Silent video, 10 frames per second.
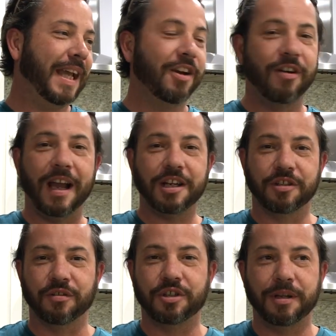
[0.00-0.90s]

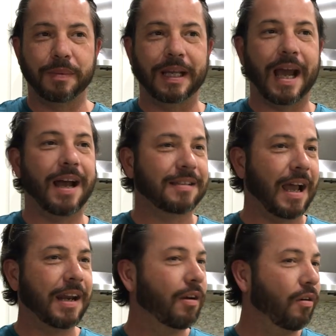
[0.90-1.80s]
International shipping, guys.
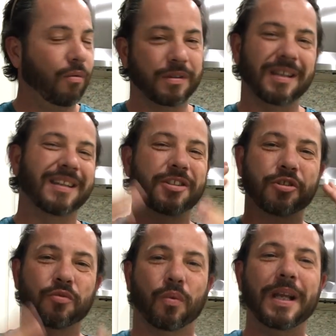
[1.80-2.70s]
I know it was
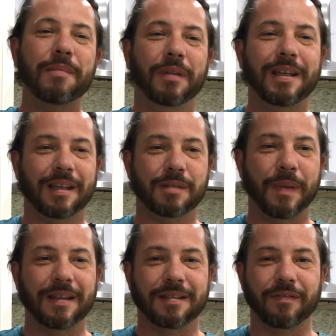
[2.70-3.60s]
extremely
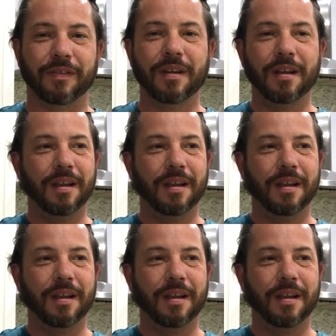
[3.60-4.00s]
expensive.